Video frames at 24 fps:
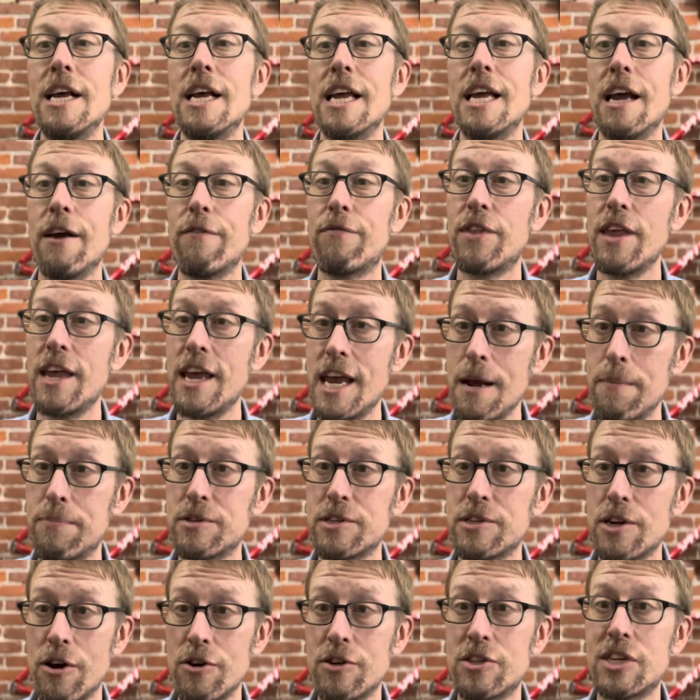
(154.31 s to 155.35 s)
If the
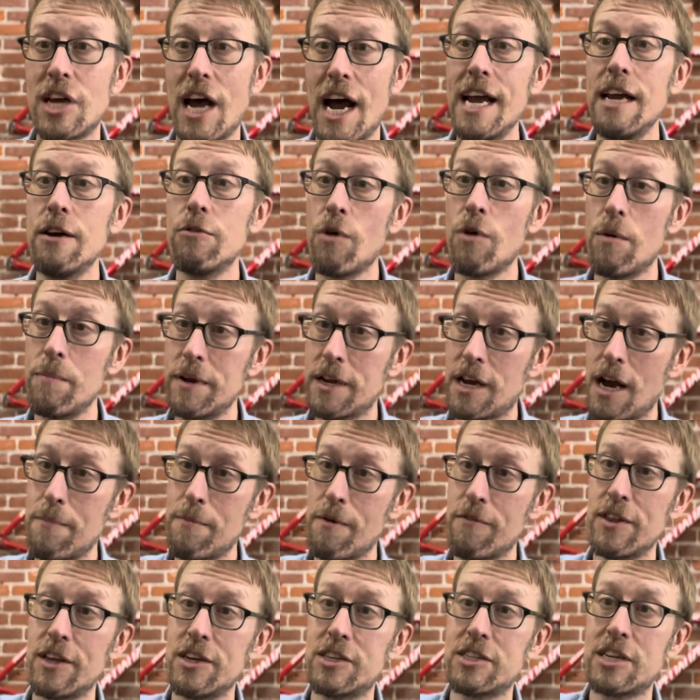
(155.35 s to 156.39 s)
hips are tight when we come
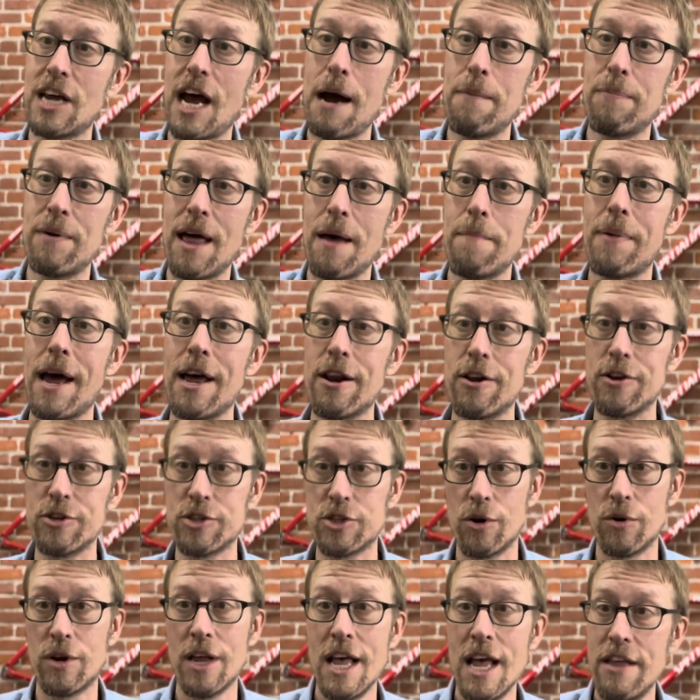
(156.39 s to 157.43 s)
over the top of that pedal
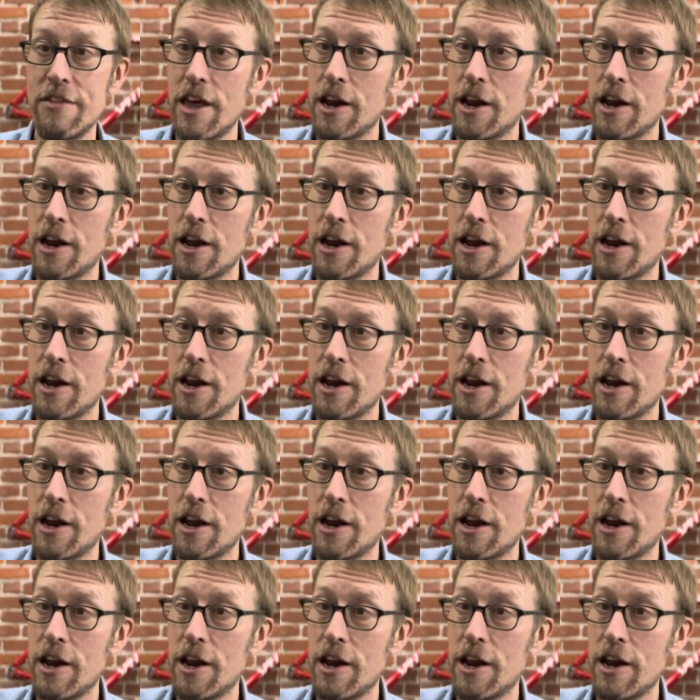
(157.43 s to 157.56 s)
stroke,